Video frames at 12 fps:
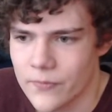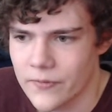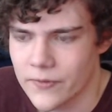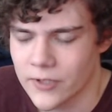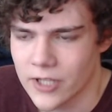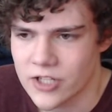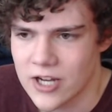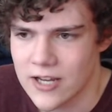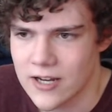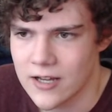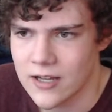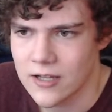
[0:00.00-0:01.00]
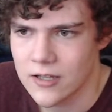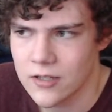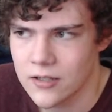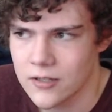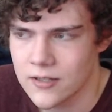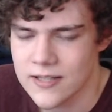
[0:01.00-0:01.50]
For lunch, I had a
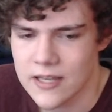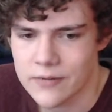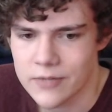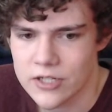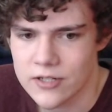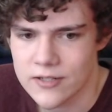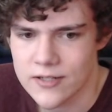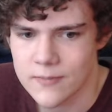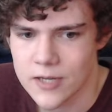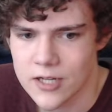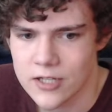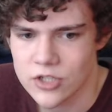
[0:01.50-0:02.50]
sandwich and some